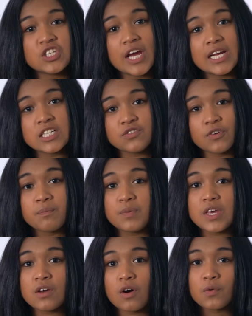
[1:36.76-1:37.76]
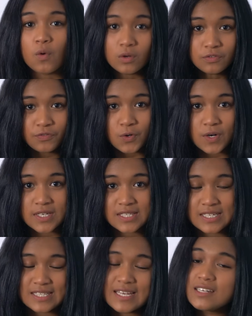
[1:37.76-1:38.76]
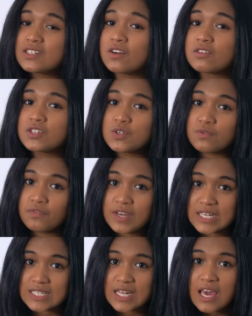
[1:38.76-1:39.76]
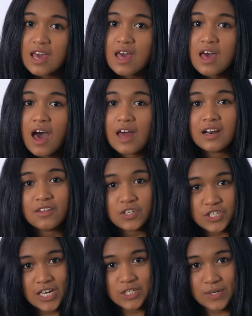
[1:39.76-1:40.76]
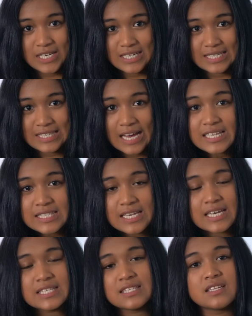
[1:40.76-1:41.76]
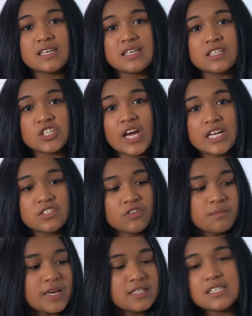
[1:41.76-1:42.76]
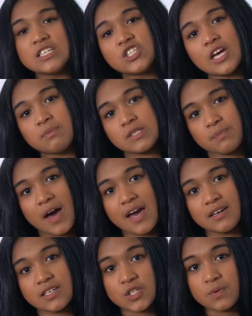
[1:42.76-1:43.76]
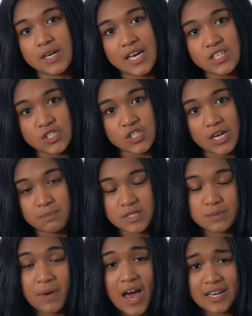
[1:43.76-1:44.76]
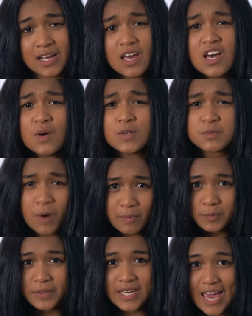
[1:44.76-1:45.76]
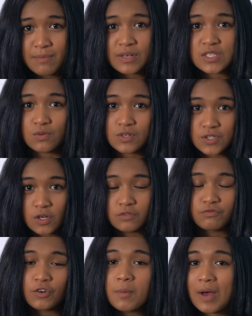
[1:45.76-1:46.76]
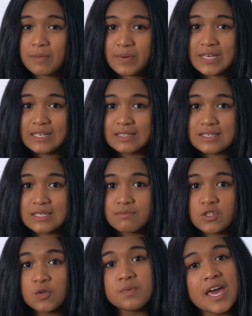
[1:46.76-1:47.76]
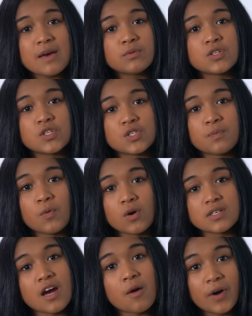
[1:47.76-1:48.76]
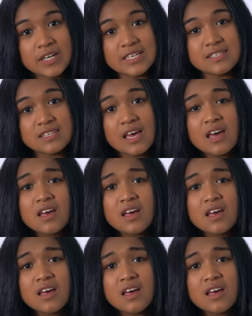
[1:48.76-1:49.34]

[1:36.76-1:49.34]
change from being on all fours to standing on 2 feet. Another change we can discuss is the change from a C-shaped spine into an S-shaped spine, which probably came as a result from bipedalism to be able to support our bodies.